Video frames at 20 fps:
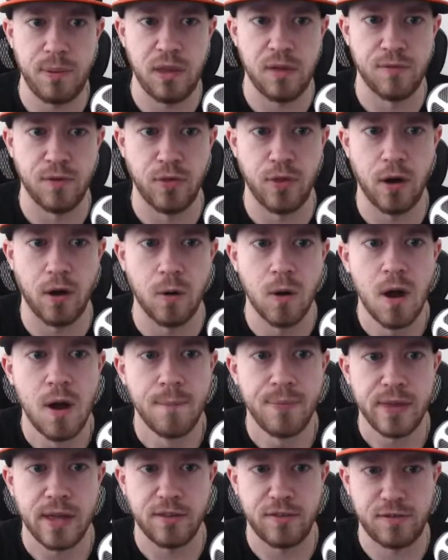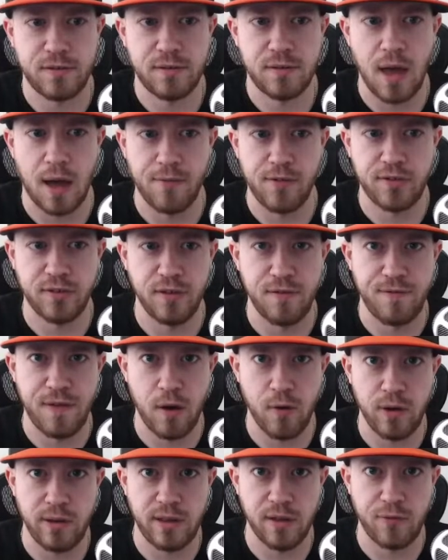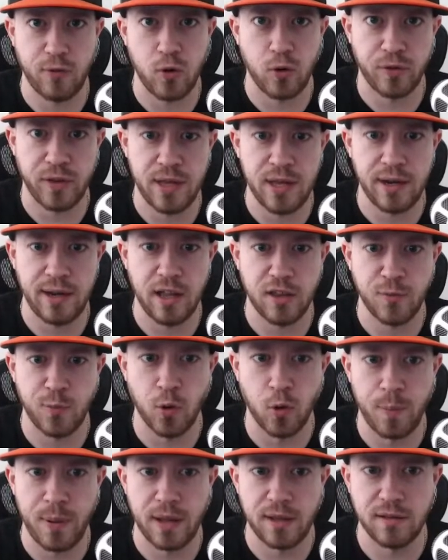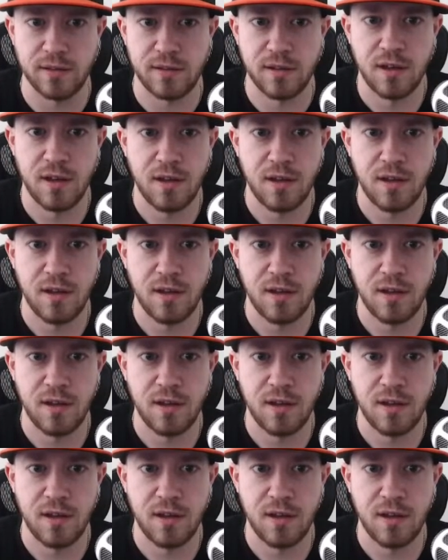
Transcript: even though it's obviously very difficult to hit against bullpens